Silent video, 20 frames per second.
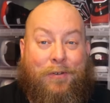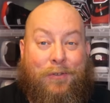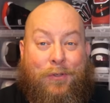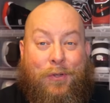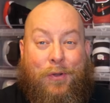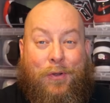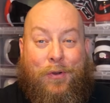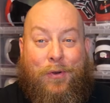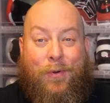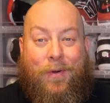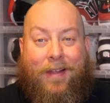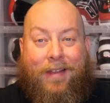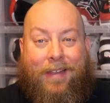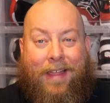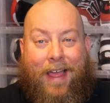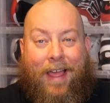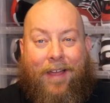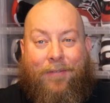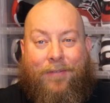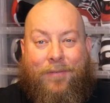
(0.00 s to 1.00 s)
Two
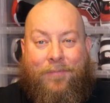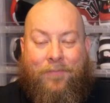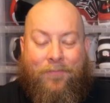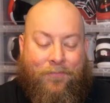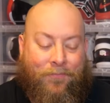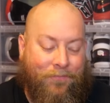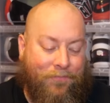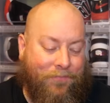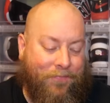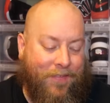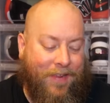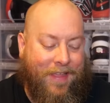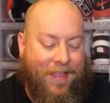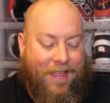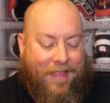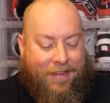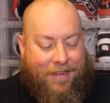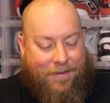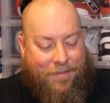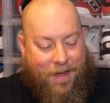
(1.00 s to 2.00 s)
left.
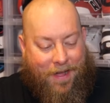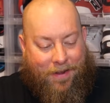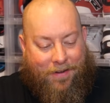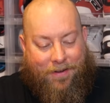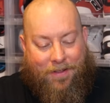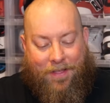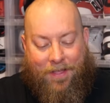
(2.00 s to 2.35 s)
Come on.